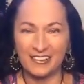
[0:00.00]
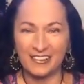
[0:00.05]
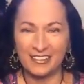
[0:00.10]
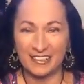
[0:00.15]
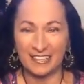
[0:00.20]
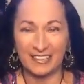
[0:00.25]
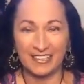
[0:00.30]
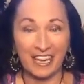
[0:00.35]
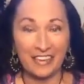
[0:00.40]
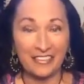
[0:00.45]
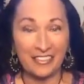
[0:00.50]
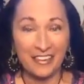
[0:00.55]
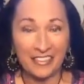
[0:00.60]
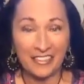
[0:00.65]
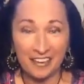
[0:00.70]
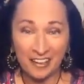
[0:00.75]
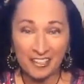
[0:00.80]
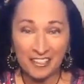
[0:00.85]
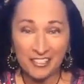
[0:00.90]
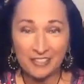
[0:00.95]
connect the
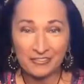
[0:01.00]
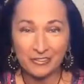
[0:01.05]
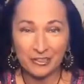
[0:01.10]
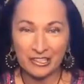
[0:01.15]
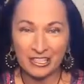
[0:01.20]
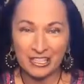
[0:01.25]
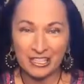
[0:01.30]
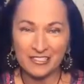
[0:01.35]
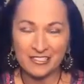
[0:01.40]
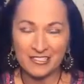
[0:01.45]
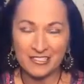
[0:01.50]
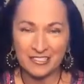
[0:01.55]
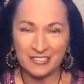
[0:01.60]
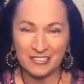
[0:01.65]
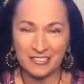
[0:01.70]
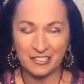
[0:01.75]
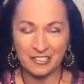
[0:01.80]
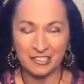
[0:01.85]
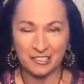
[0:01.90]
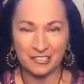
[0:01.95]
dots for us and
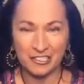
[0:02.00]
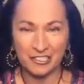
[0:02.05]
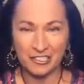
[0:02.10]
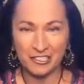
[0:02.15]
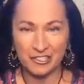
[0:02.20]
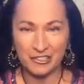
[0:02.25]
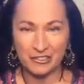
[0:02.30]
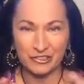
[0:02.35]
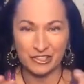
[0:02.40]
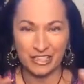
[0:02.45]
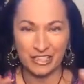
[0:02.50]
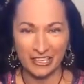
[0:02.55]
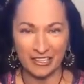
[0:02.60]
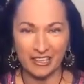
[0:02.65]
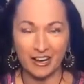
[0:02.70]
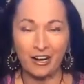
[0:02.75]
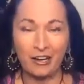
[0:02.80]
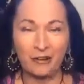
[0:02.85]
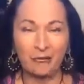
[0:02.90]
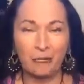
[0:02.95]
start to create
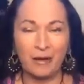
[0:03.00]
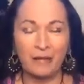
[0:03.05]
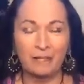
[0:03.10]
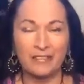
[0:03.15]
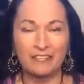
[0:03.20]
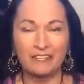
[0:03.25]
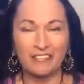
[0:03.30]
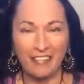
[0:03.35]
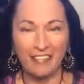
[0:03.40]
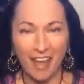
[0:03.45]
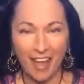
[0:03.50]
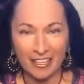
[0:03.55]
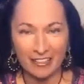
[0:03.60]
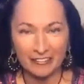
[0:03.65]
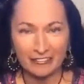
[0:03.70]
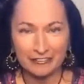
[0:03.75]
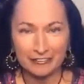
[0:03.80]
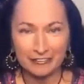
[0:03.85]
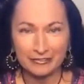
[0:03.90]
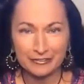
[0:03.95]
our web of
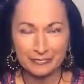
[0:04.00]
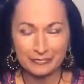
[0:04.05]
life